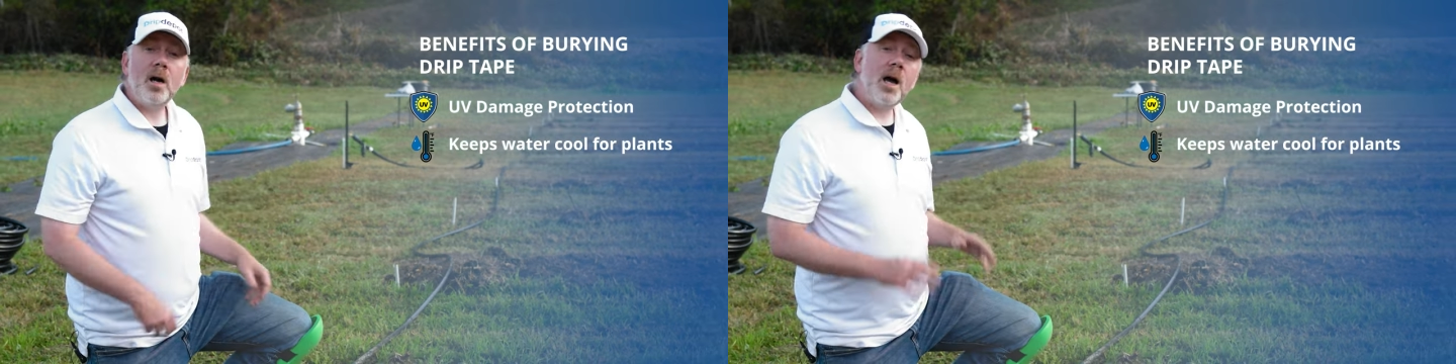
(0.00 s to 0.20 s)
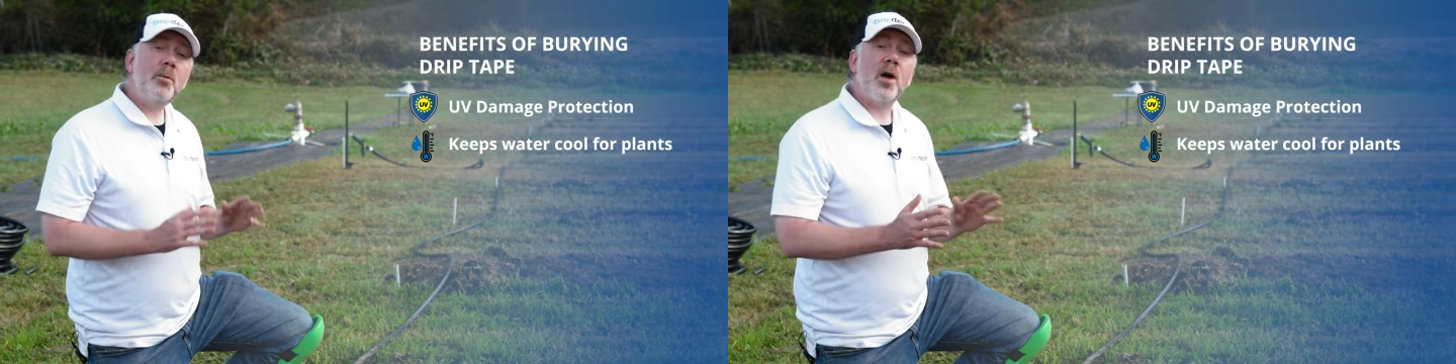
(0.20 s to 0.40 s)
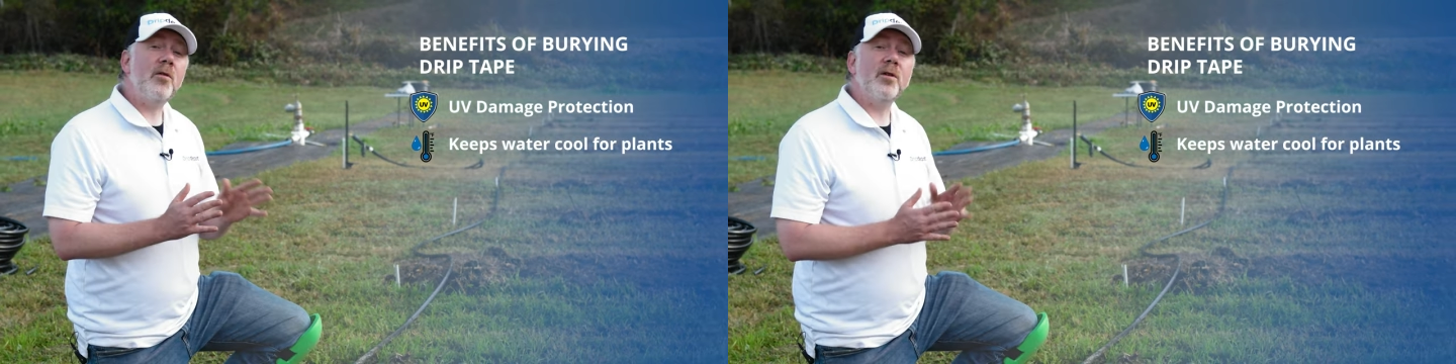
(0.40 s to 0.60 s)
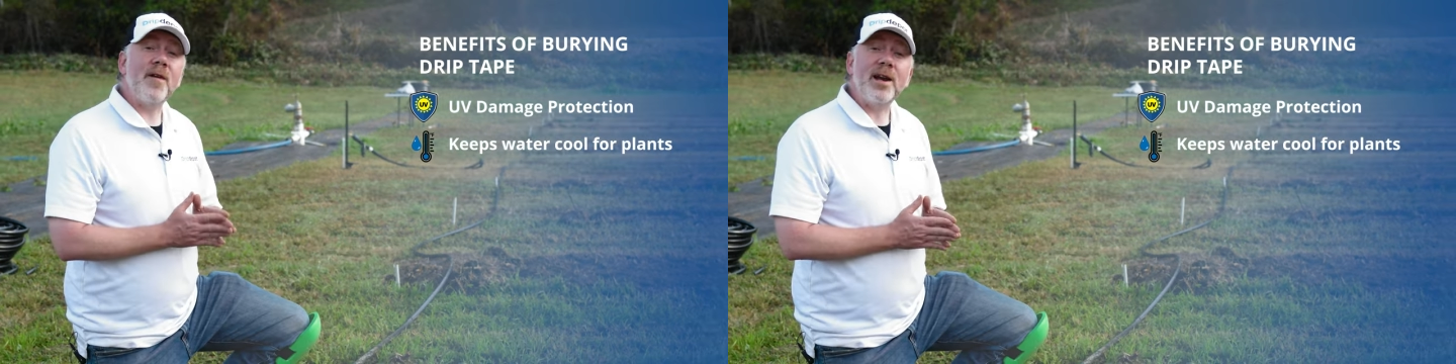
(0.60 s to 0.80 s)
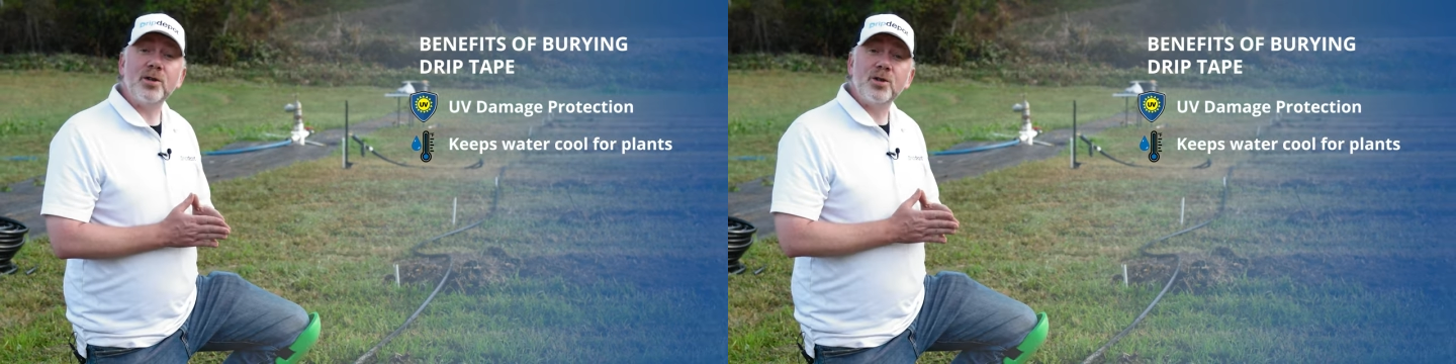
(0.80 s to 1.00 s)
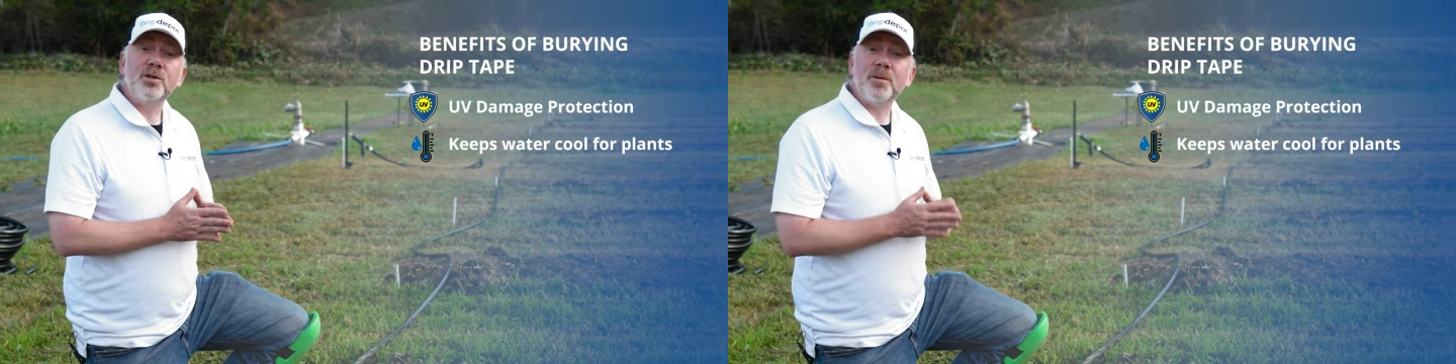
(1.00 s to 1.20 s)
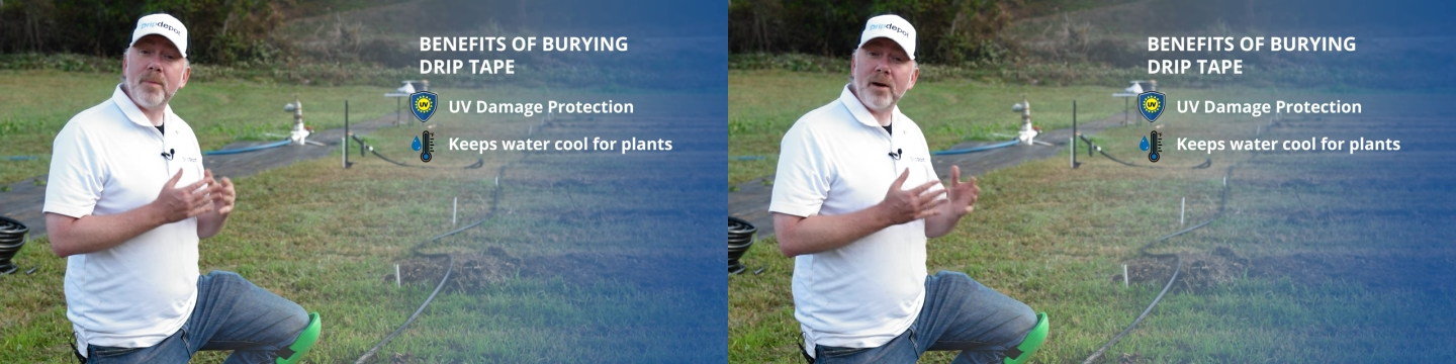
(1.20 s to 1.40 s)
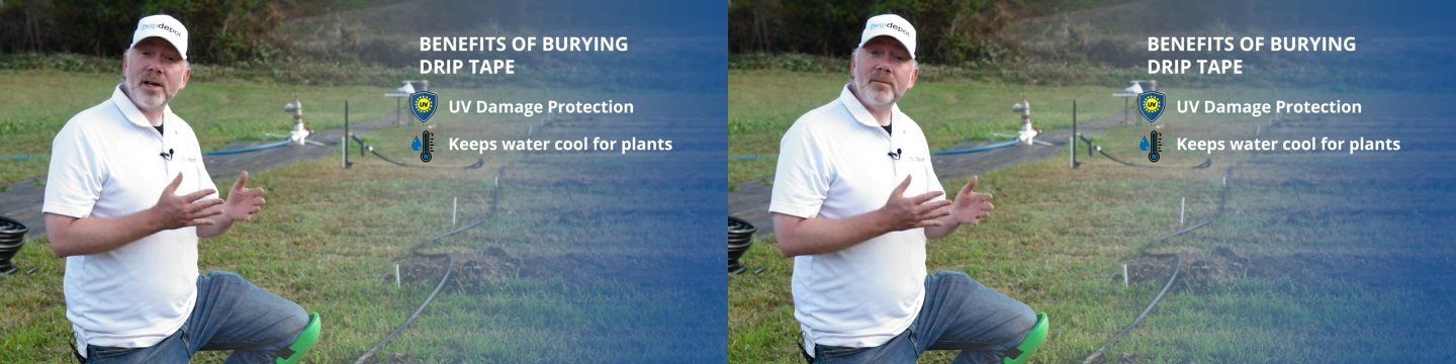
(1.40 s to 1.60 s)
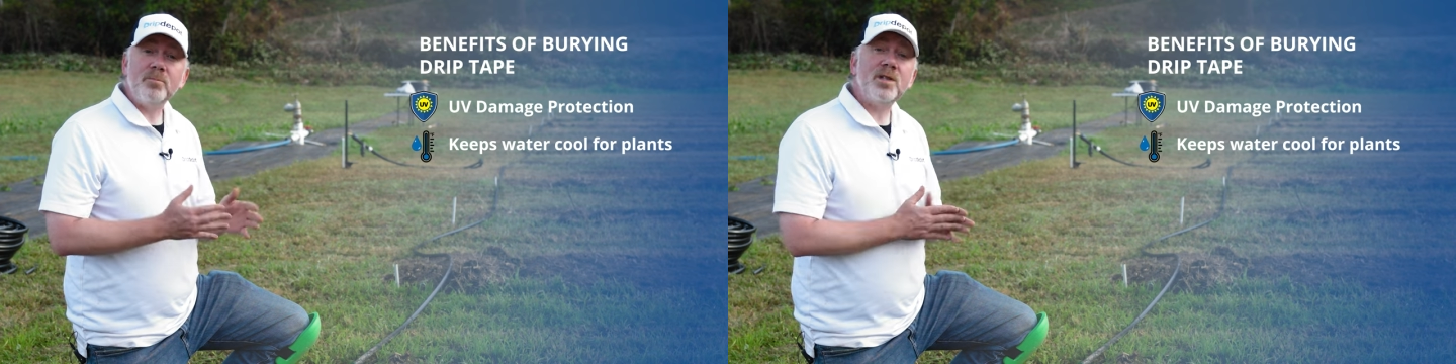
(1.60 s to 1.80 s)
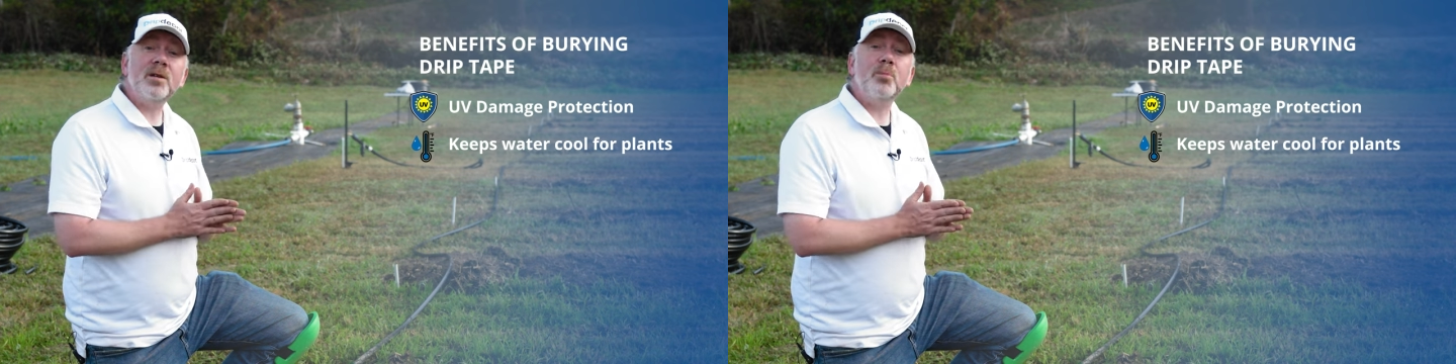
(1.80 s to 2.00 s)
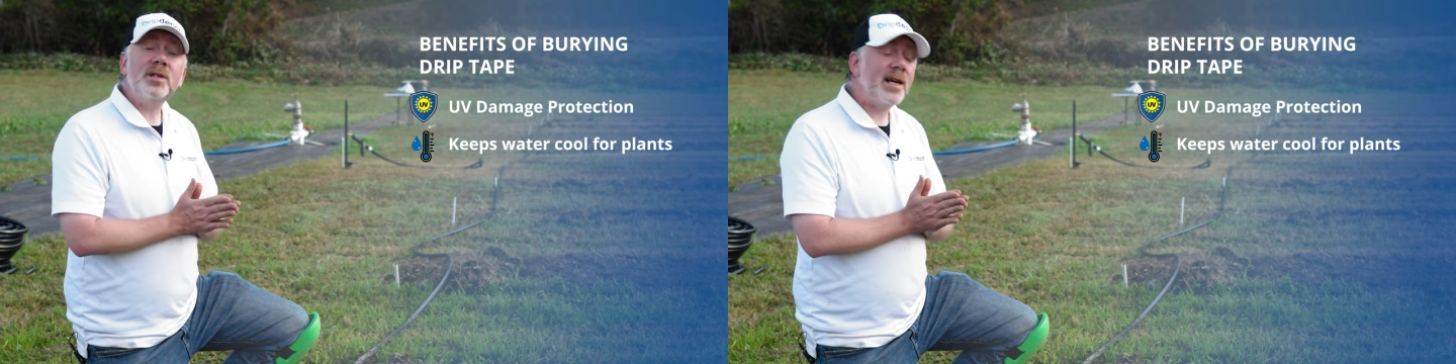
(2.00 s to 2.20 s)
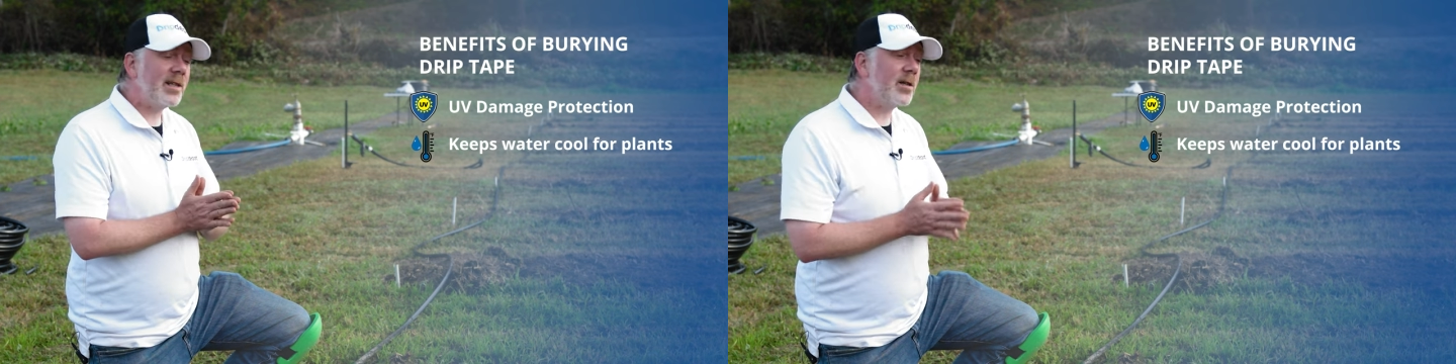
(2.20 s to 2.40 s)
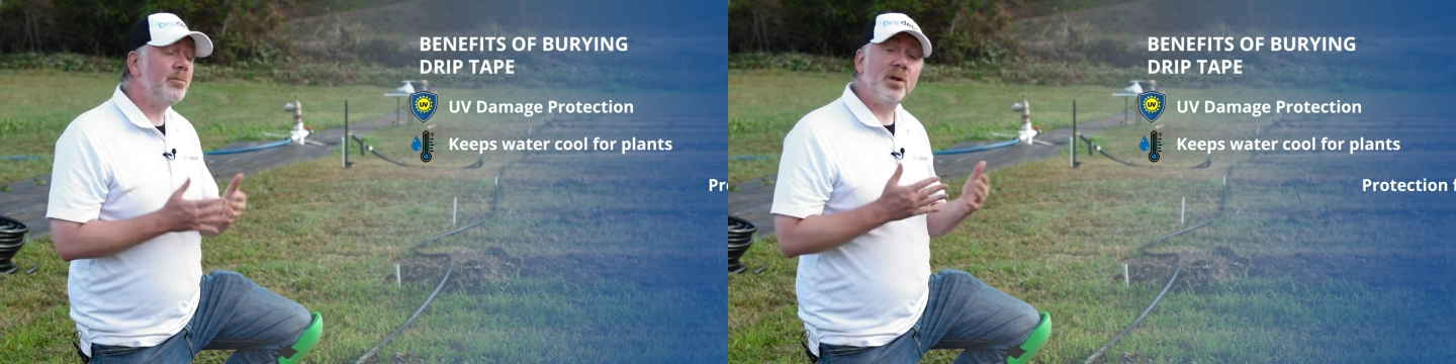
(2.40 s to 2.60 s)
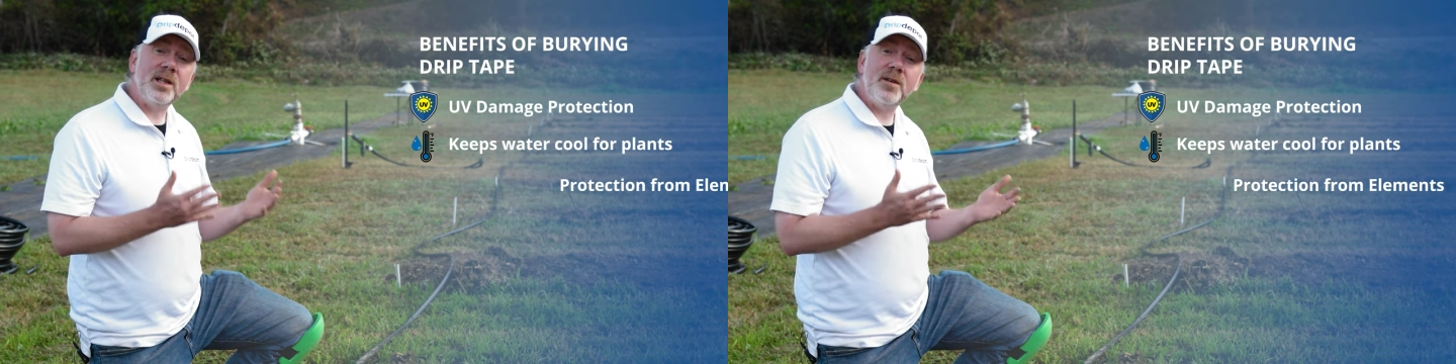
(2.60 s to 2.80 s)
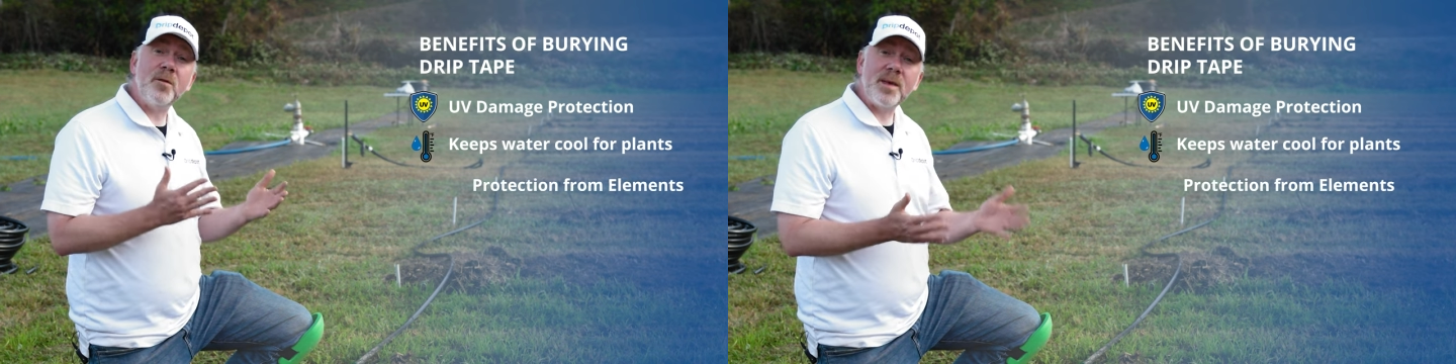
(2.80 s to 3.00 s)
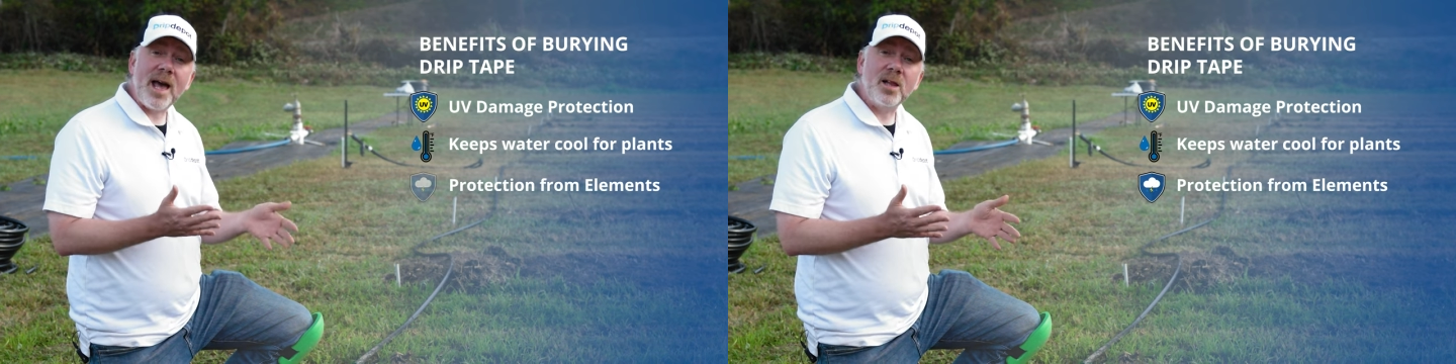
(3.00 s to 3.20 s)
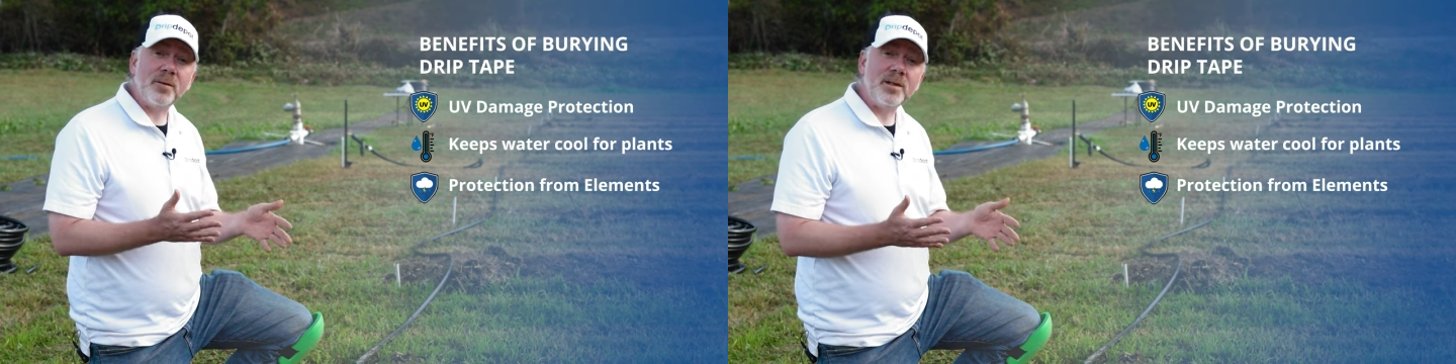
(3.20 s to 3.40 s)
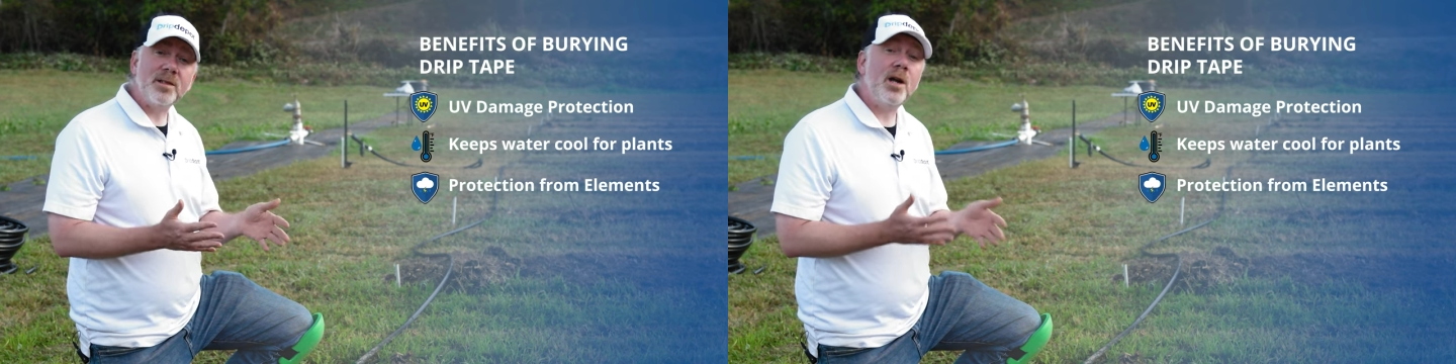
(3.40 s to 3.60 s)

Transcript: A couple other advantages to burying it is it protects it completely from the elements,